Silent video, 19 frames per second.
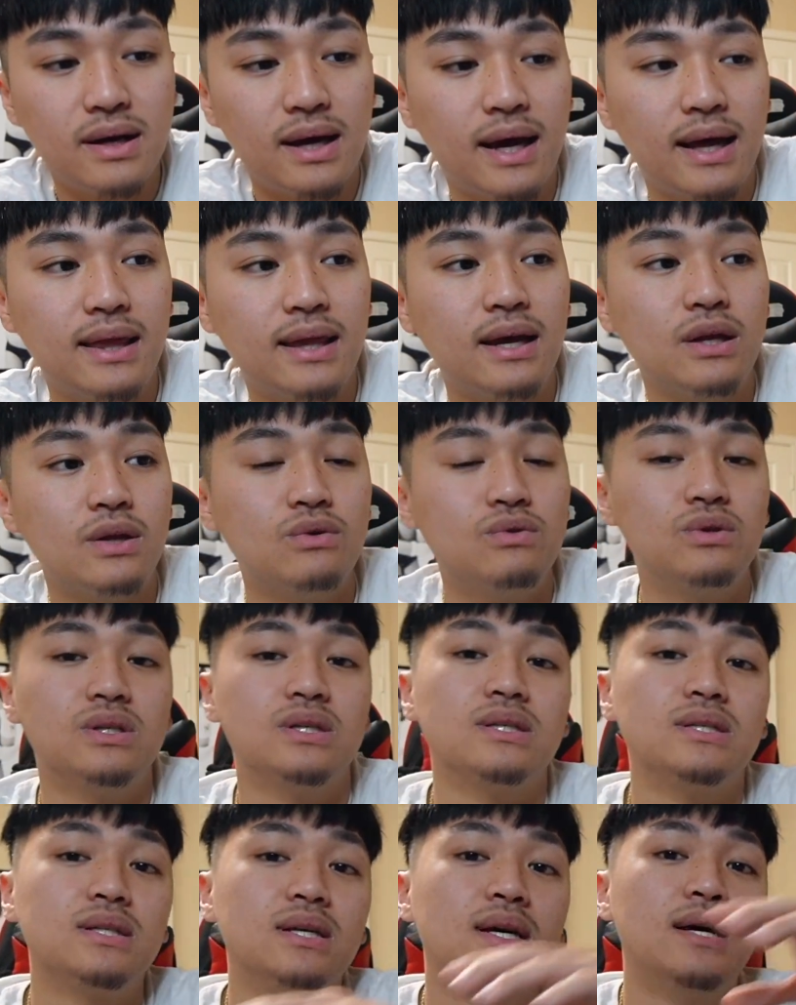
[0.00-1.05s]
and then you
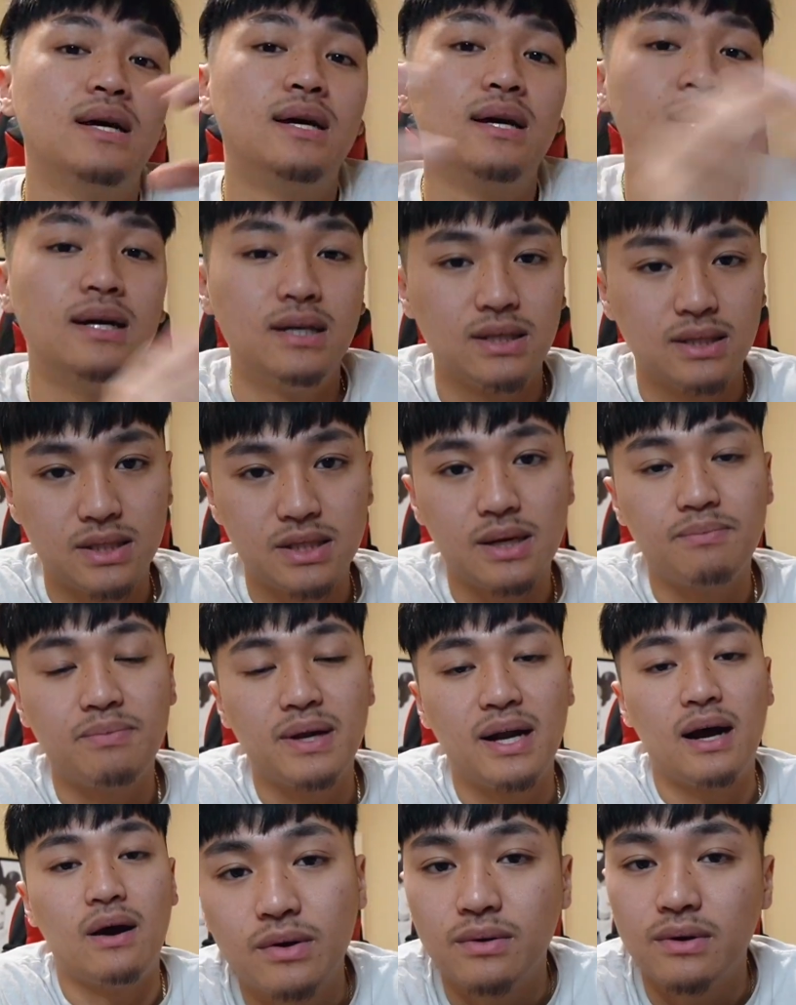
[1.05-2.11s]
just ship
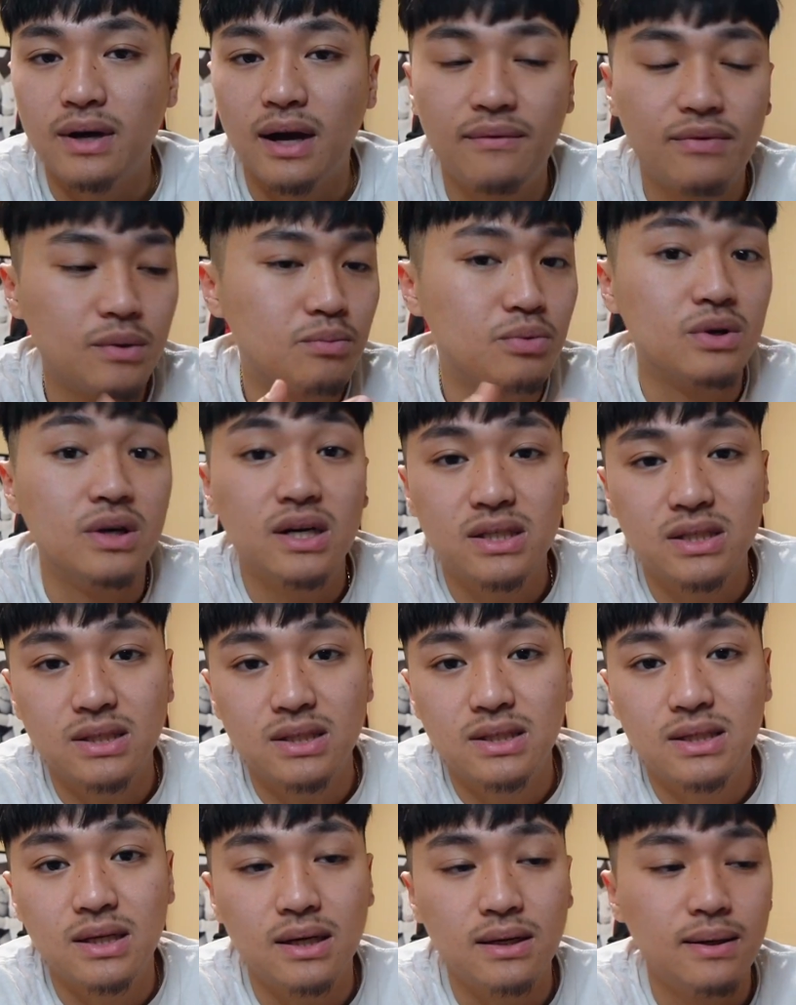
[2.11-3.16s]
it out after production
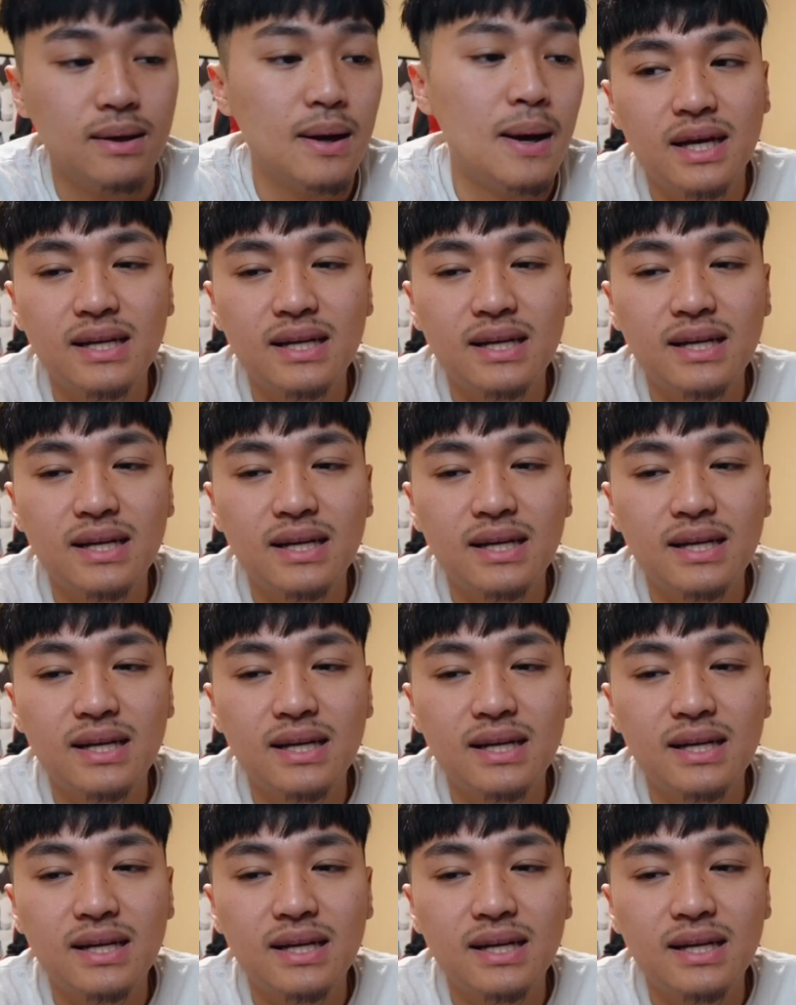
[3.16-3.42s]
is done.